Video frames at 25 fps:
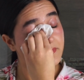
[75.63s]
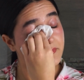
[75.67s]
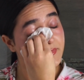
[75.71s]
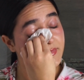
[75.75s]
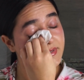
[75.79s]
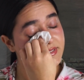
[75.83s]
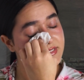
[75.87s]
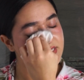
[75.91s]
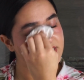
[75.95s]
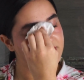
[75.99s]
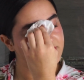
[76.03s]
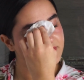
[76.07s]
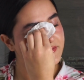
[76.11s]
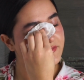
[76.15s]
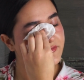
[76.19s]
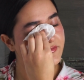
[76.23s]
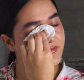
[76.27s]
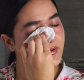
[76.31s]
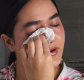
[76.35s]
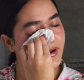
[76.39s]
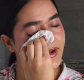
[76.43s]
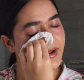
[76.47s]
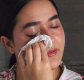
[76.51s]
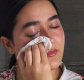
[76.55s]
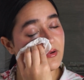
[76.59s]
This is
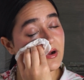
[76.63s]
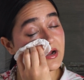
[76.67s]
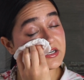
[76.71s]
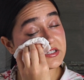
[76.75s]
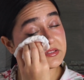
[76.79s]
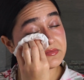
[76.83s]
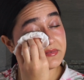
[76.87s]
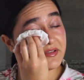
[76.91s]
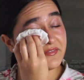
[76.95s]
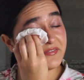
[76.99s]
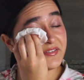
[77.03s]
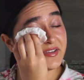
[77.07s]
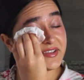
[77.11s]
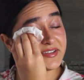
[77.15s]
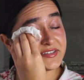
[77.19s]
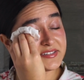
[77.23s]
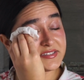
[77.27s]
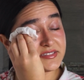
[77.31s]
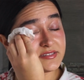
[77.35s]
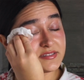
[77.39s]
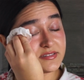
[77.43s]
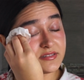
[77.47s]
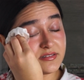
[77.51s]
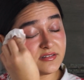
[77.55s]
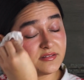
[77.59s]
before I wash my
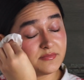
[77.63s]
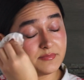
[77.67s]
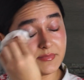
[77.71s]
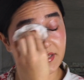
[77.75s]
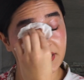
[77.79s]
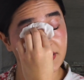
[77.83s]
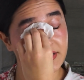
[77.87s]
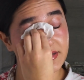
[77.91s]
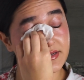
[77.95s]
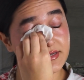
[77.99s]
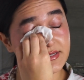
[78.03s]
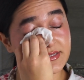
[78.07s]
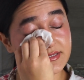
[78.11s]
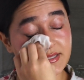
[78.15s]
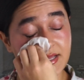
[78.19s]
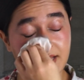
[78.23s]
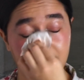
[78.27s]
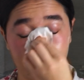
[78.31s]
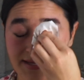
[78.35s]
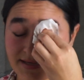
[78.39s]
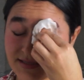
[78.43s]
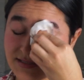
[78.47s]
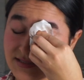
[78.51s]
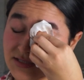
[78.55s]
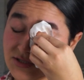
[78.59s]
face because I
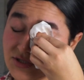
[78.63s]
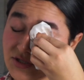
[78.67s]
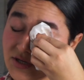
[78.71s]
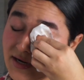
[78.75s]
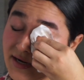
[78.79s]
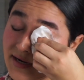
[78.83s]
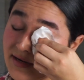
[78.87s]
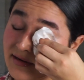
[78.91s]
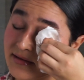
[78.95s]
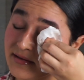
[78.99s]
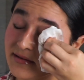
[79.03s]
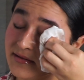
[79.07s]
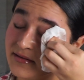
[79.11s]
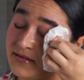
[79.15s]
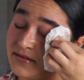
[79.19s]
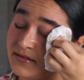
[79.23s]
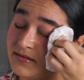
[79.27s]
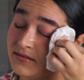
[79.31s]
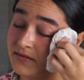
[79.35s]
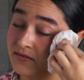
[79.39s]
like to try to